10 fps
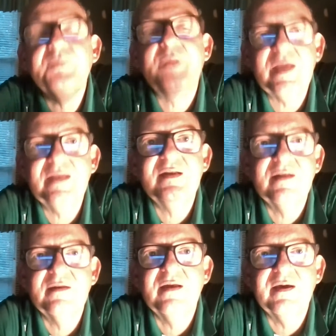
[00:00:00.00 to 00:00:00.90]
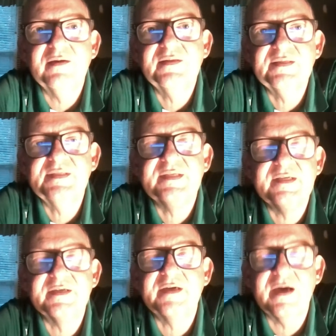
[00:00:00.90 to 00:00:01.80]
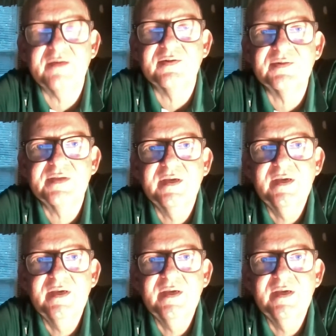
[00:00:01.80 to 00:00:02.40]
painted in CN colors.